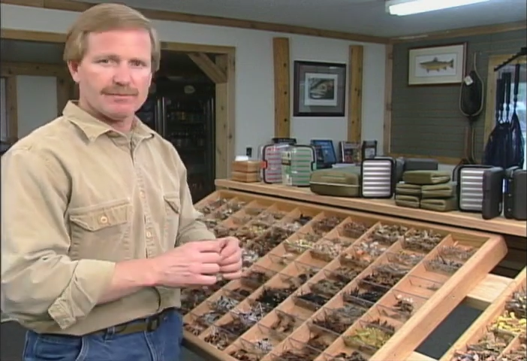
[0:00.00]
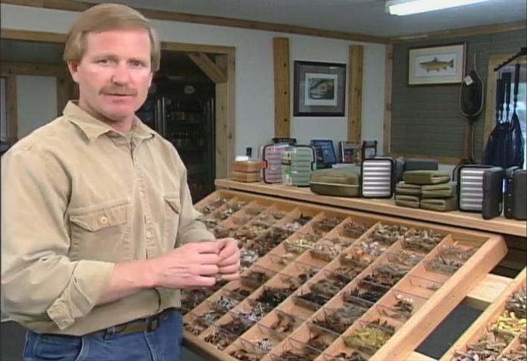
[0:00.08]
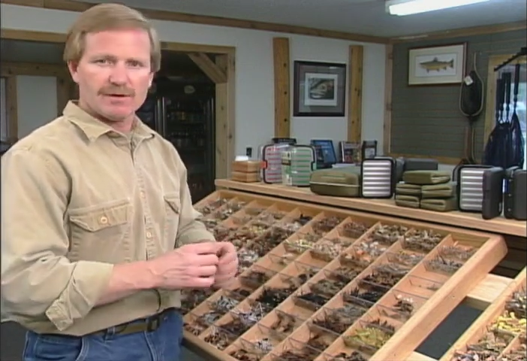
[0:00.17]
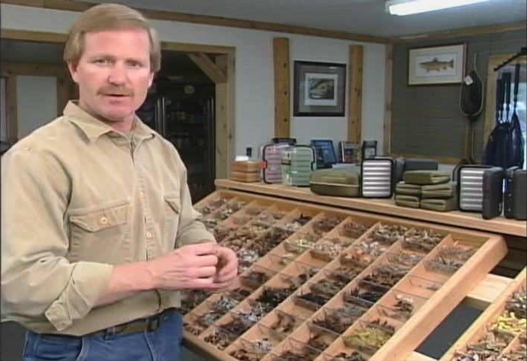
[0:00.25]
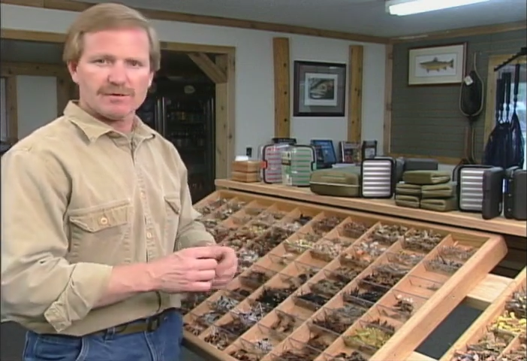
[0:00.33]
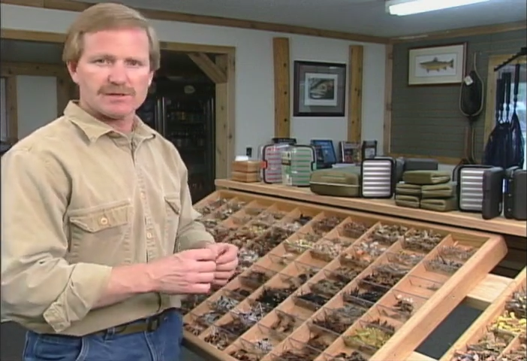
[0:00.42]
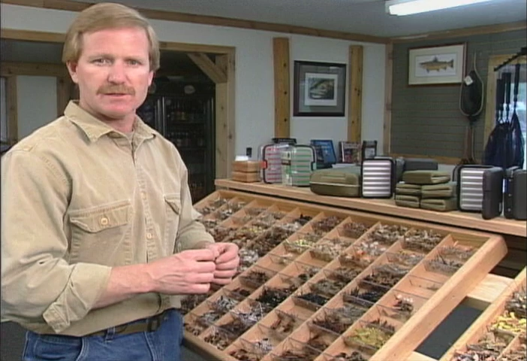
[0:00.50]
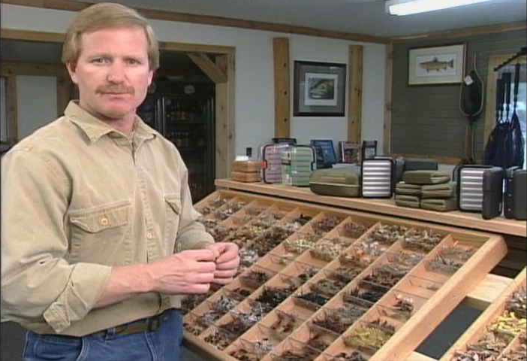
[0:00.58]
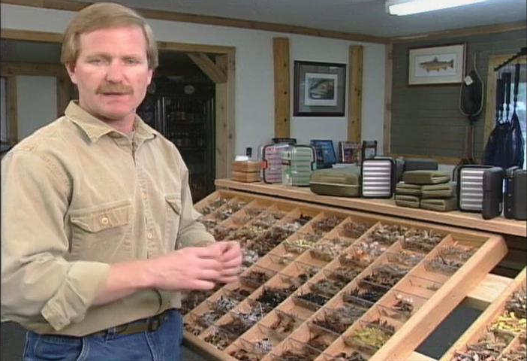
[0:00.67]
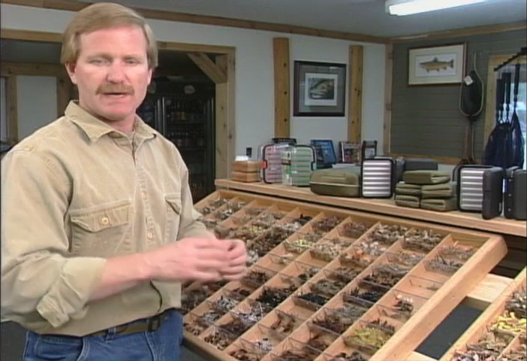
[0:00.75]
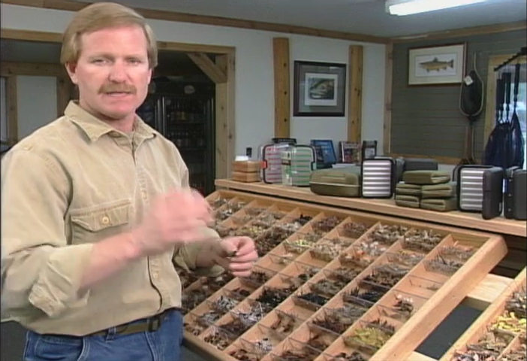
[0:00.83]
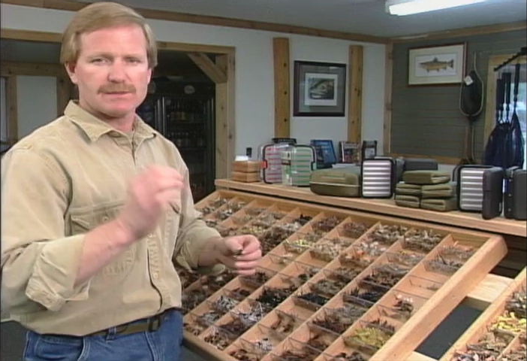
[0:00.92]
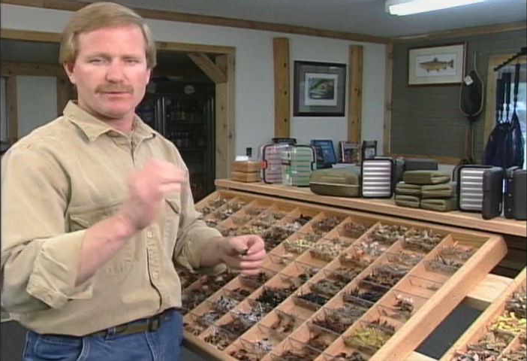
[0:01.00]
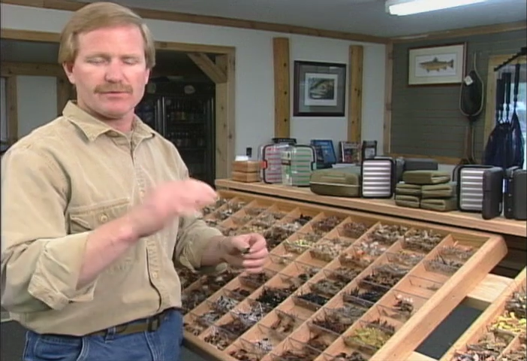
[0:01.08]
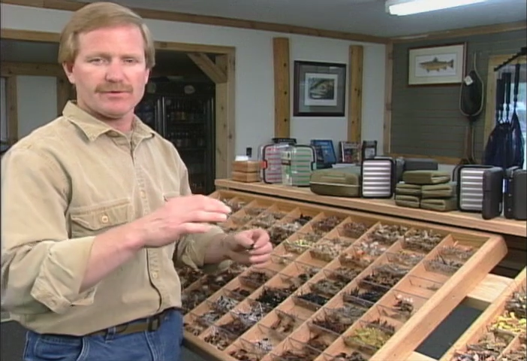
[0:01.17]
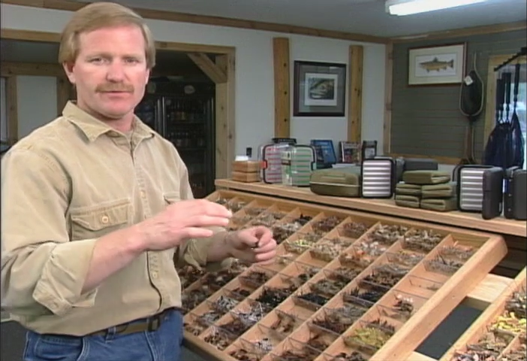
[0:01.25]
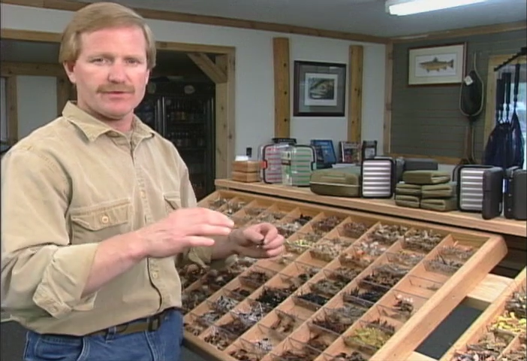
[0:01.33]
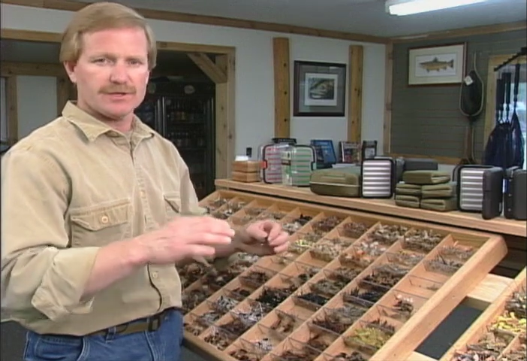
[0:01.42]
they're almost impossible for
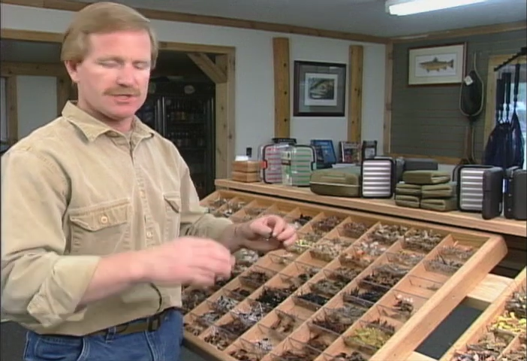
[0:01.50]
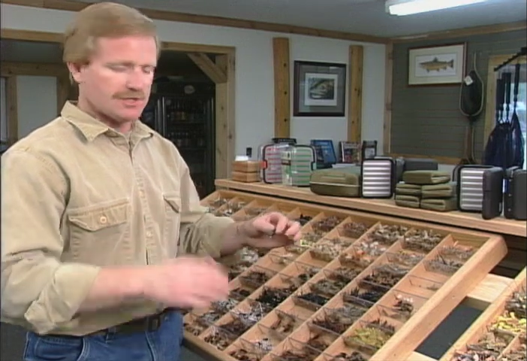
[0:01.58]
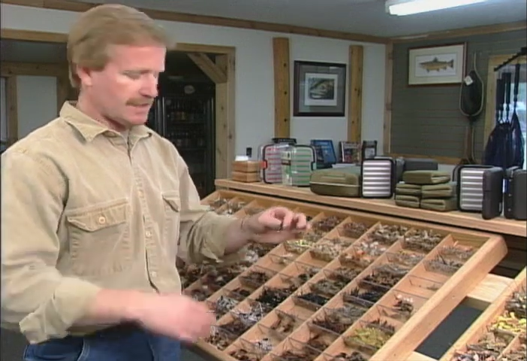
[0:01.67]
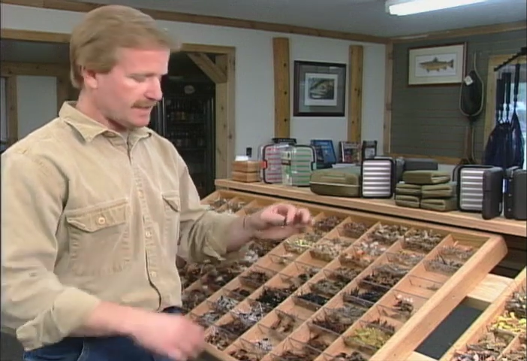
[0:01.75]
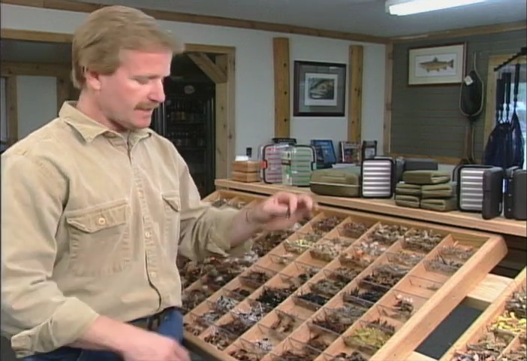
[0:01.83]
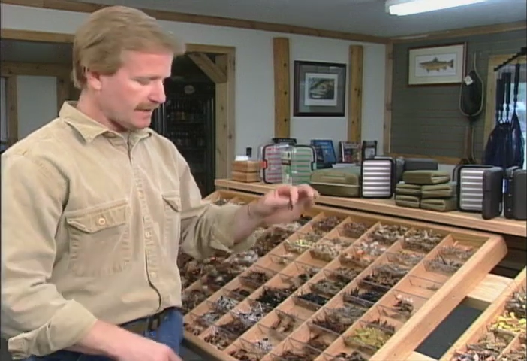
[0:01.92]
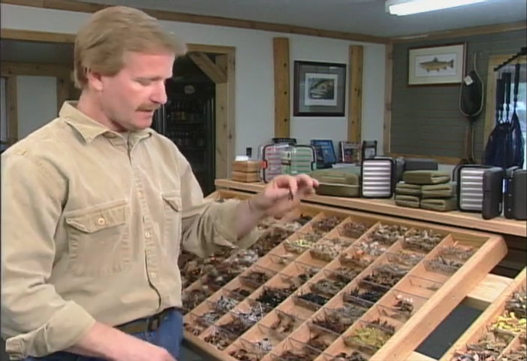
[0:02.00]
the fish to get.